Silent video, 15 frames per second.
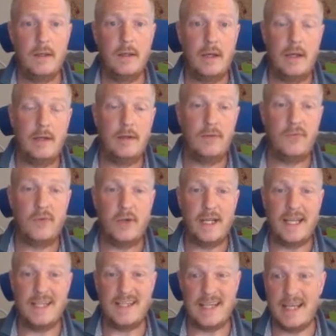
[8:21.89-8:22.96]
And for
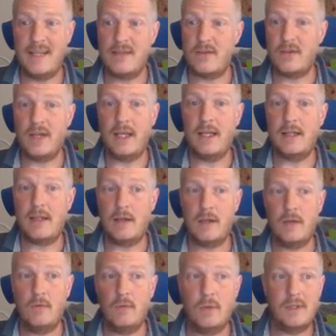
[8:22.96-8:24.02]
that sensor data,
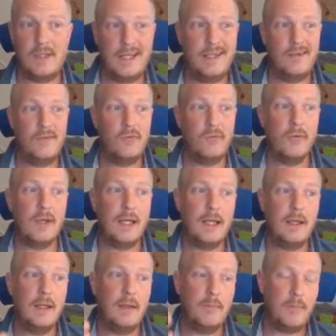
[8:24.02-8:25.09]
you would then
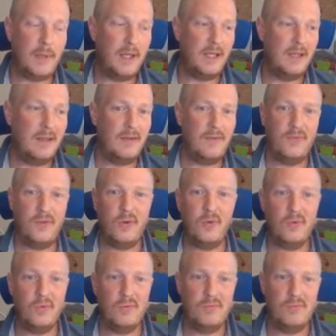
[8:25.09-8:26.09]
really pay a few,